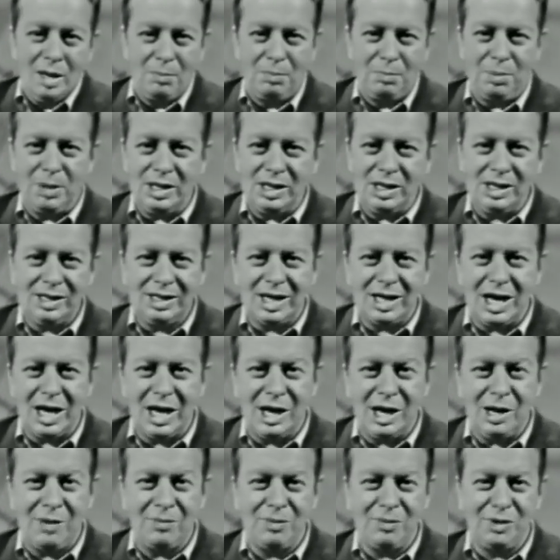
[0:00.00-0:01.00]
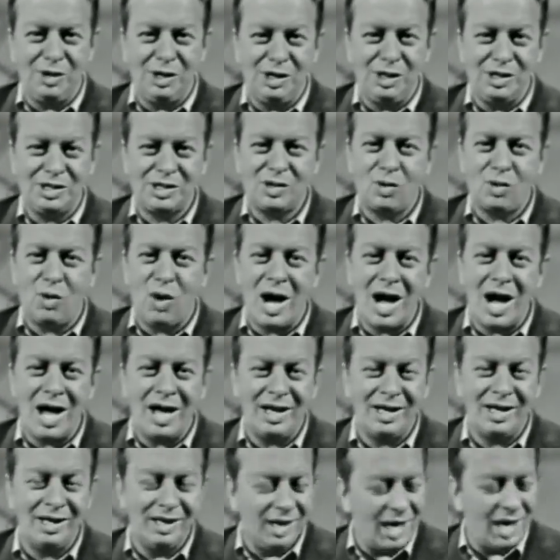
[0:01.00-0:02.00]
became these
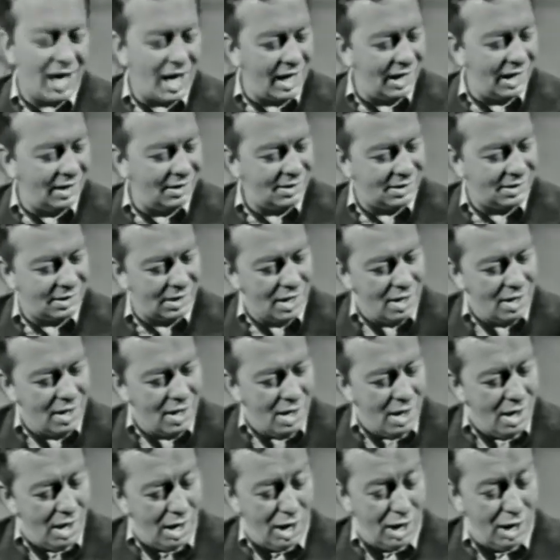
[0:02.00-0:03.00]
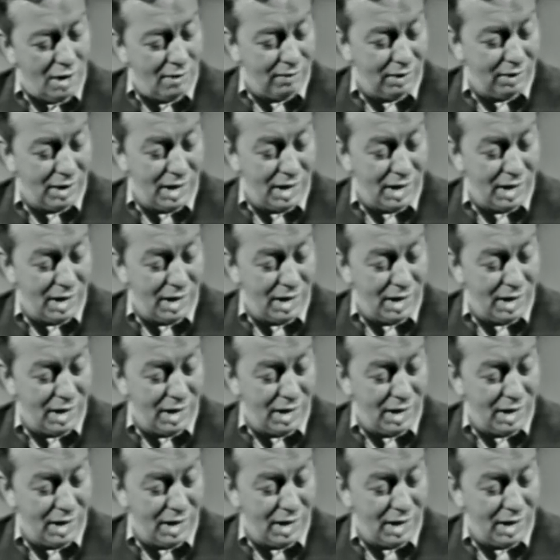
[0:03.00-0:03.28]
quiet nights of